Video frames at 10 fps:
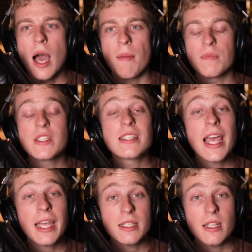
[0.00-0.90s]

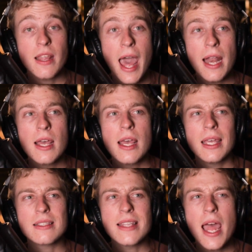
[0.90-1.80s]
Second to that
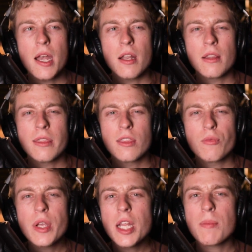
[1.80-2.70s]
is that
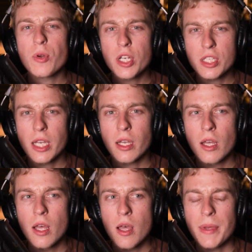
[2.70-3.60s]
3D printing,
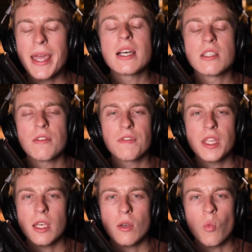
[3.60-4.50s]
because of
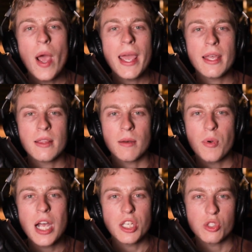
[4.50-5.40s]
the way the
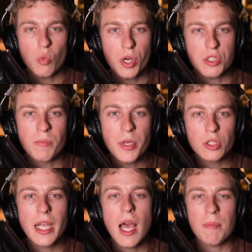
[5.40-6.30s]
process works,
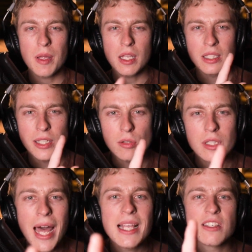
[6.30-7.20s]
building up little
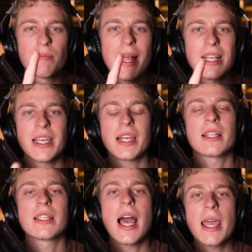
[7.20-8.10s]
lines of plastic at a
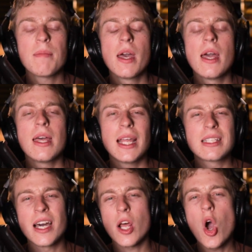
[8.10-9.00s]
time, it's
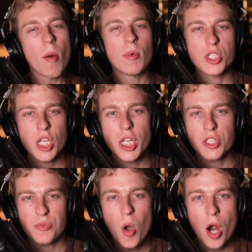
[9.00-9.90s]
not a
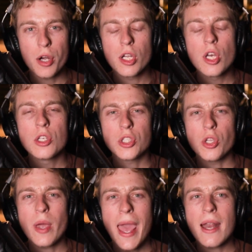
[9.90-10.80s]
homogeneous part. So
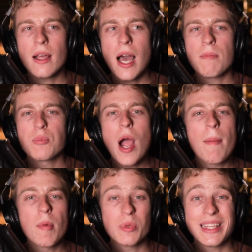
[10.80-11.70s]
you get
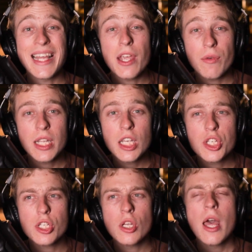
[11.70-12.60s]
problems with layer
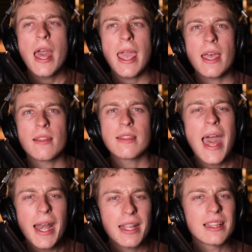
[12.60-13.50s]
adhesion, and
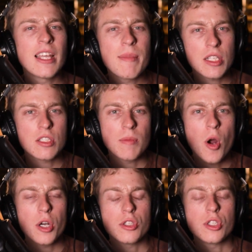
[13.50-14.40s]
that limits the
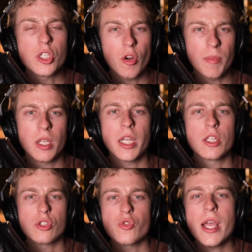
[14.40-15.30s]
part's durability
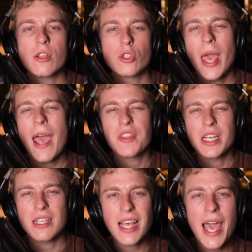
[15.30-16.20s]
and strength. So you have to
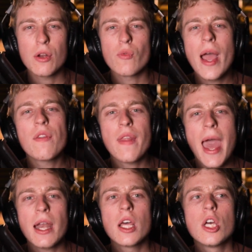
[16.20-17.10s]
design around
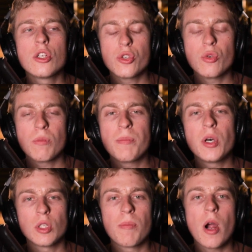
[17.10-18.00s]
that to
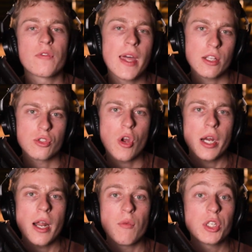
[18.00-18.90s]
build a part that is strong
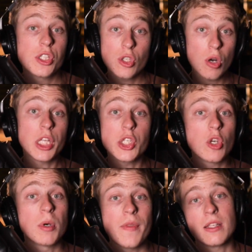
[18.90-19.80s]
enough, which is totally
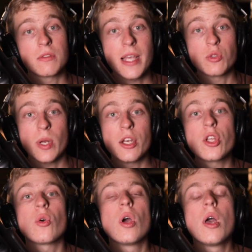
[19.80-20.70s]
doable, and that's what I
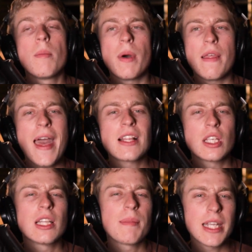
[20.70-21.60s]
do. But that's
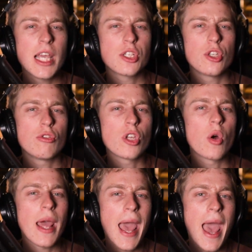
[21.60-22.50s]
a limitation you
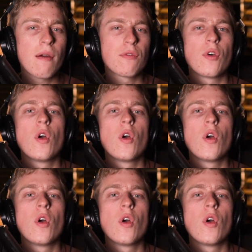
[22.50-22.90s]
don't have